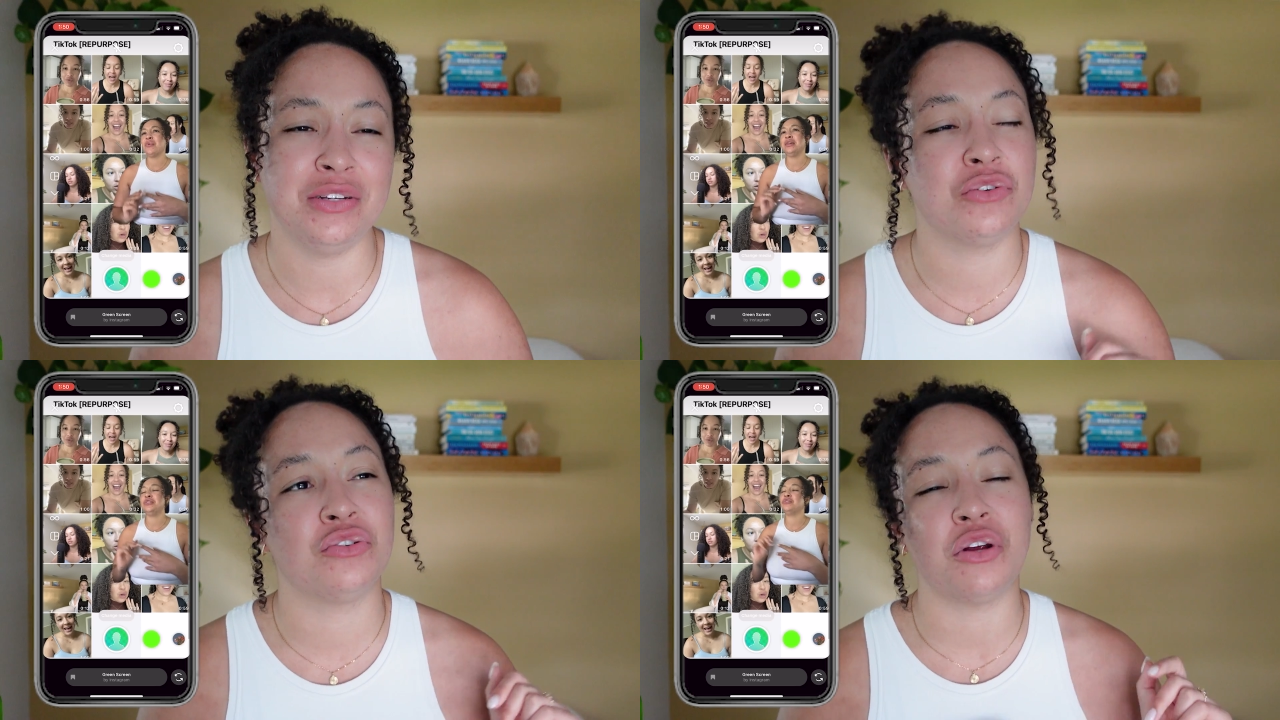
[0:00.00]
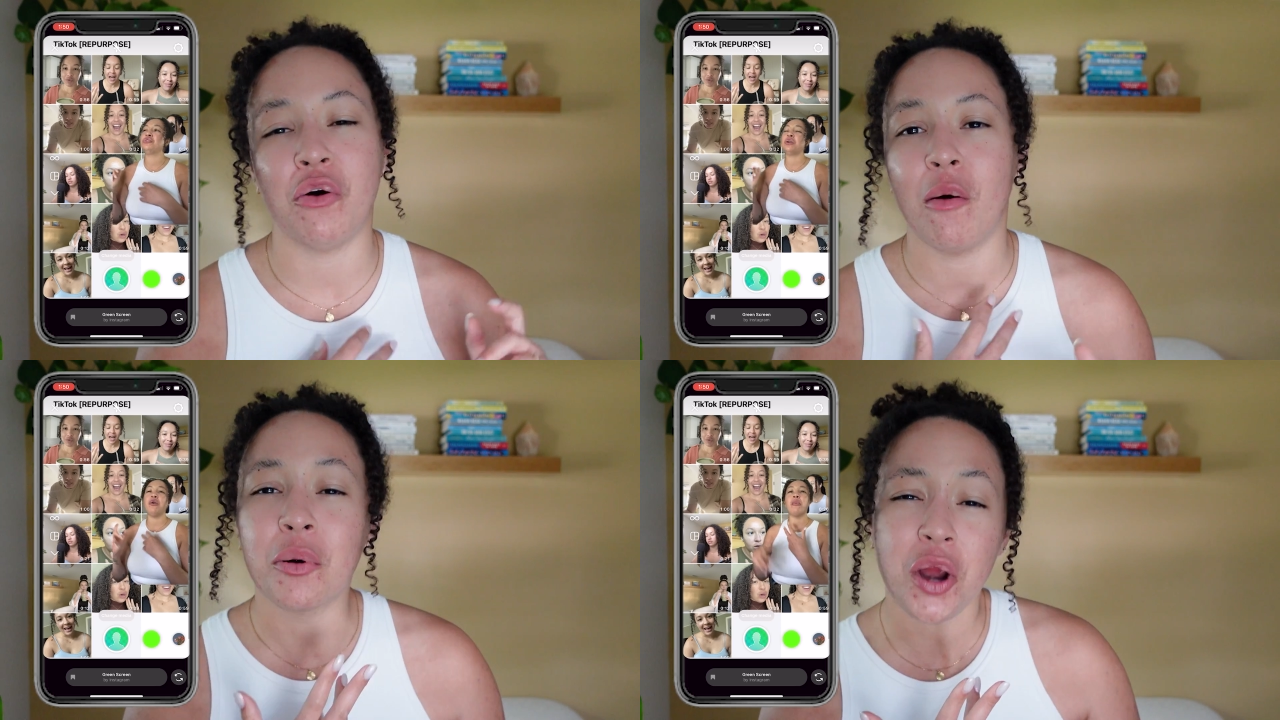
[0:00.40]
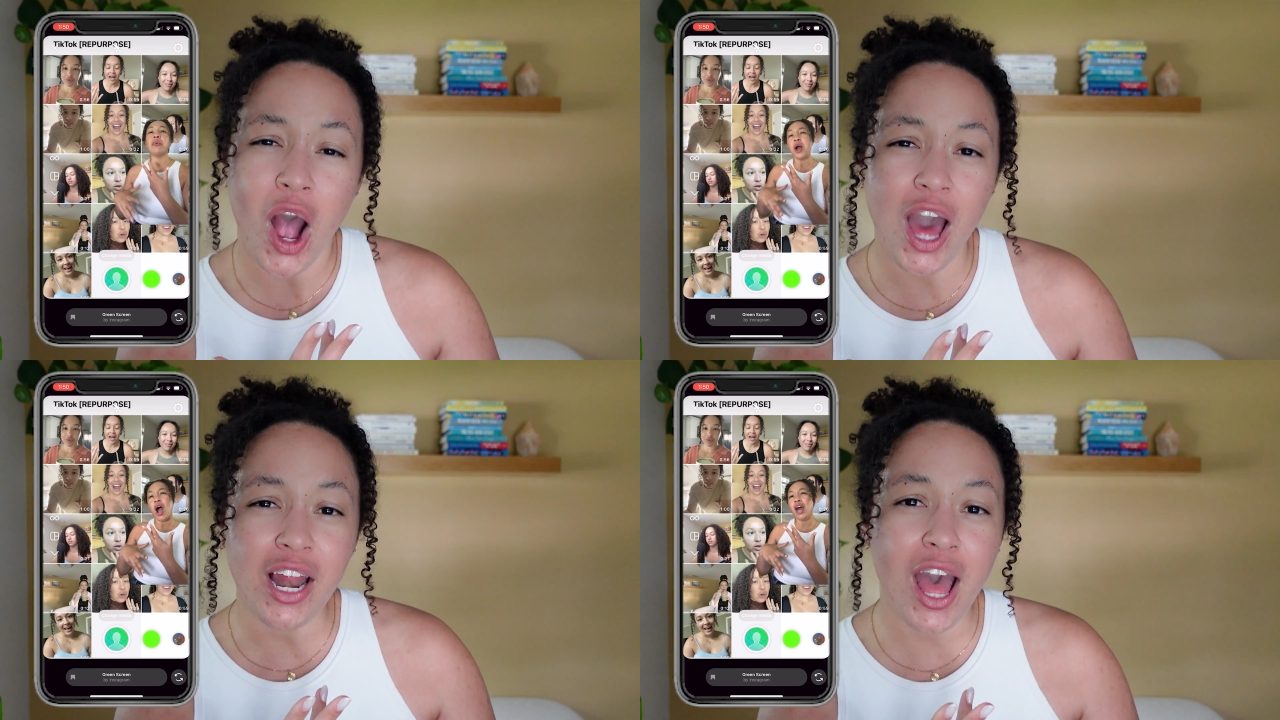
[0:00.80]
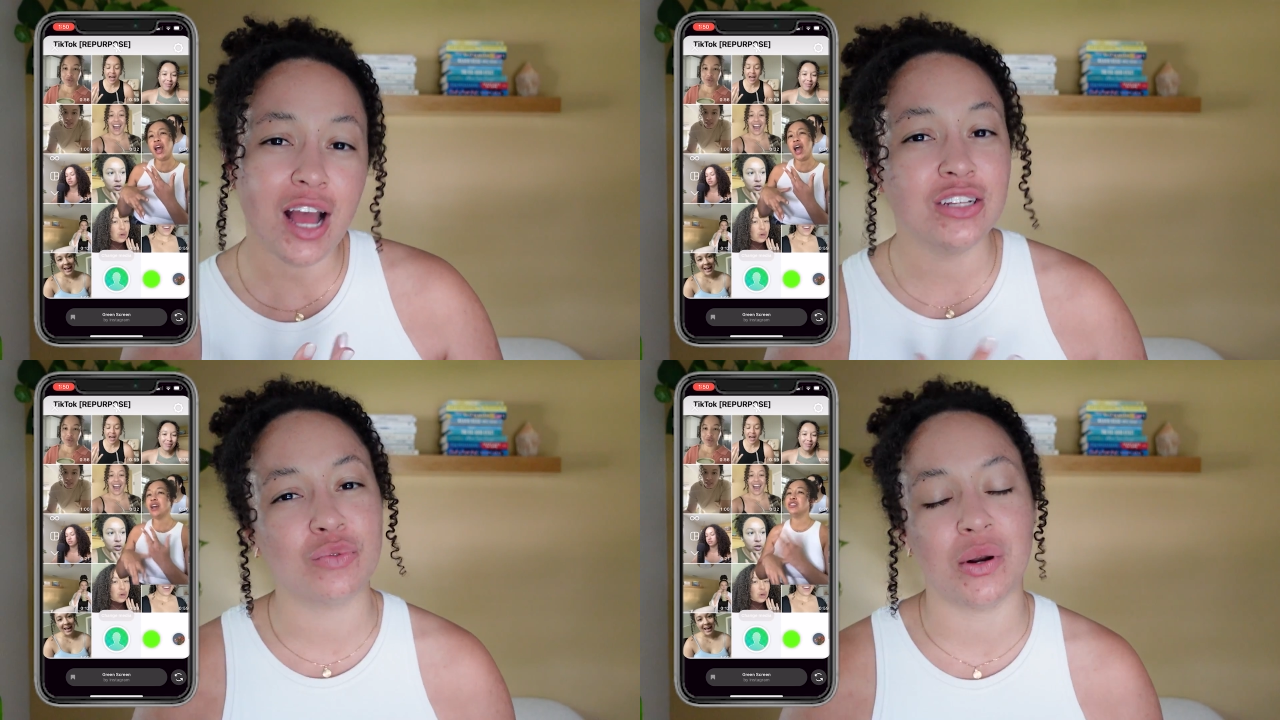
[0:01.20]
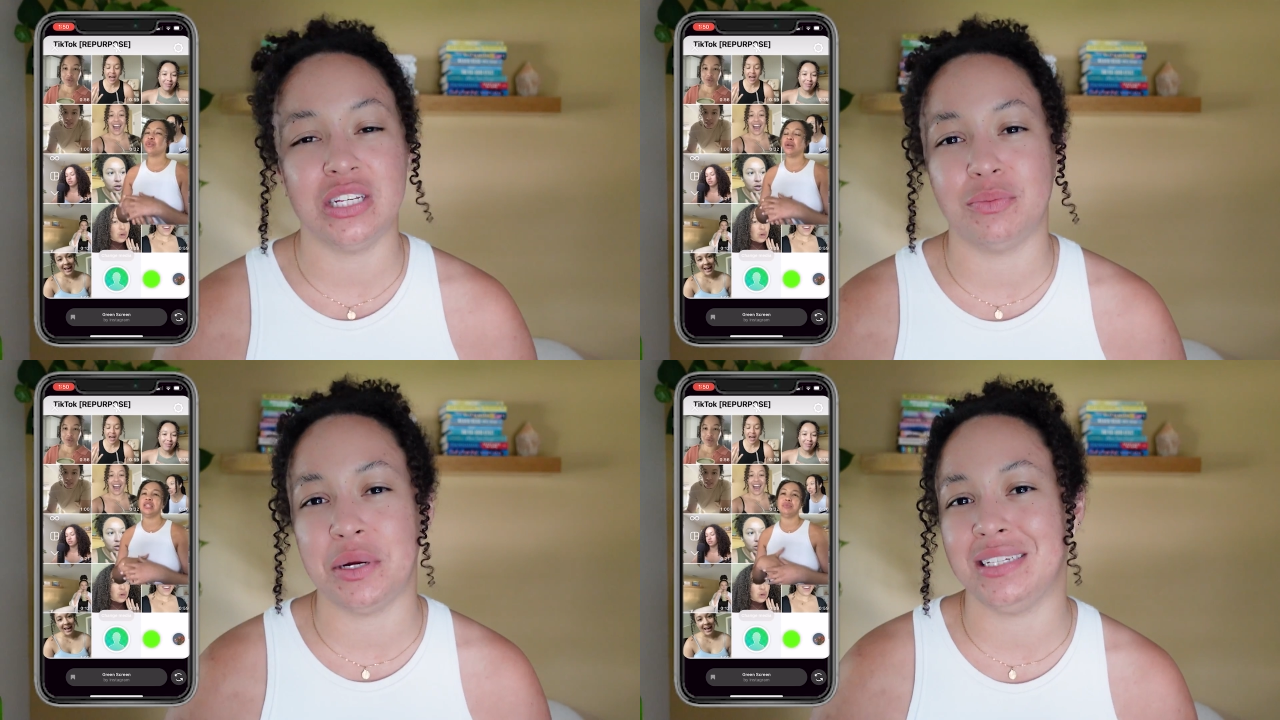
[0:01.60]
to show a product, you're wanting
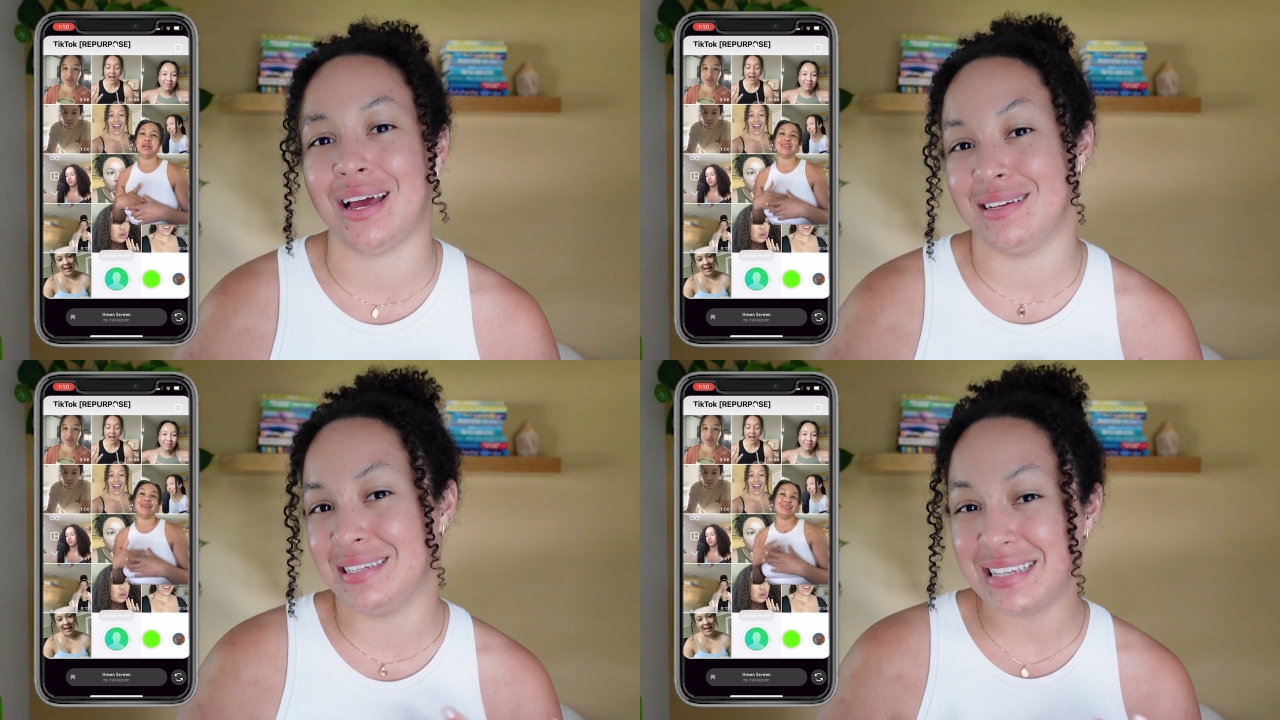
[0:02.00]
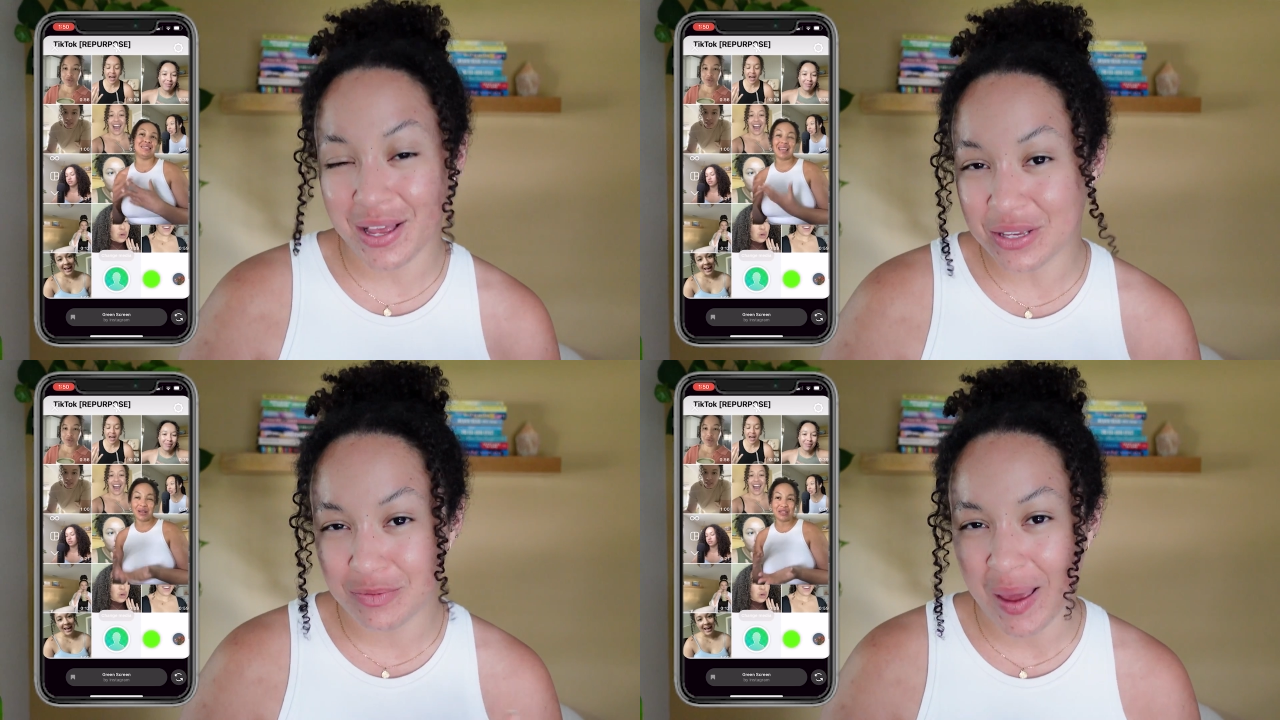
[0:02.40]
to break down a sales